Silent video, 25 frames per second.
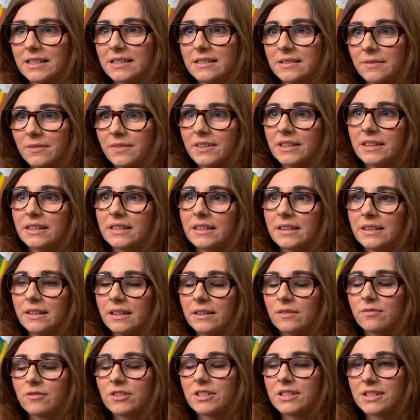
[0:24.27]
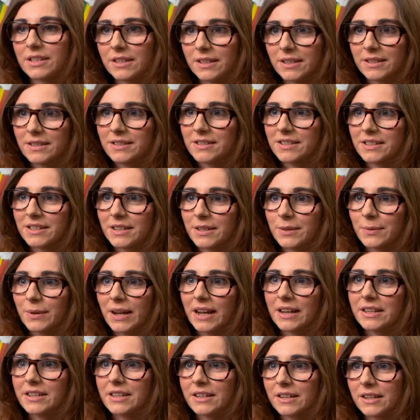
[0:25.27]
it's something that you can return to
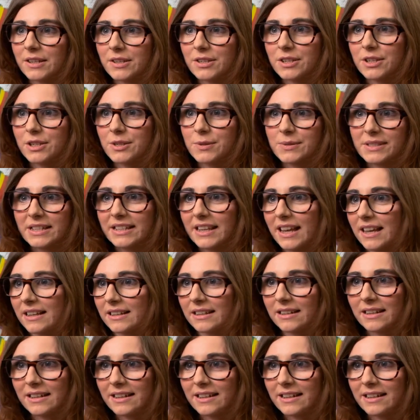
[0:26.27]
and you can use again and